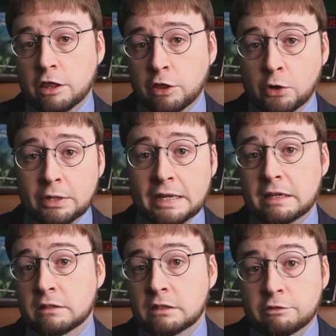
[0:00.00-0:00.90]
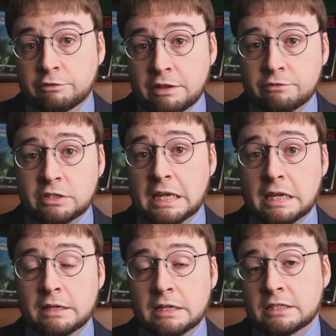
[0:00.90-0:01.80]
30,
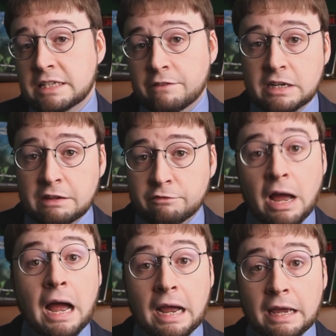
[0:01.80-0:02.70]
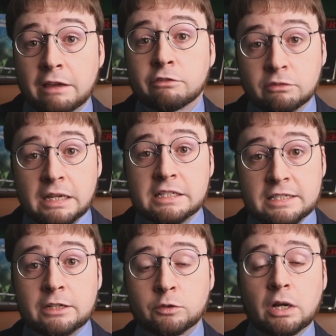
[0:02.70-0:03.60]
50, 75,
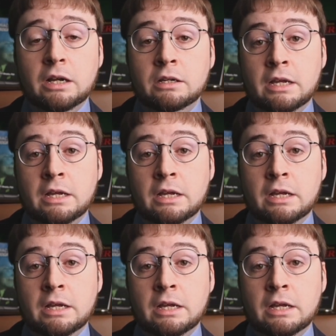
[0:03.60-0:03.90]
etc.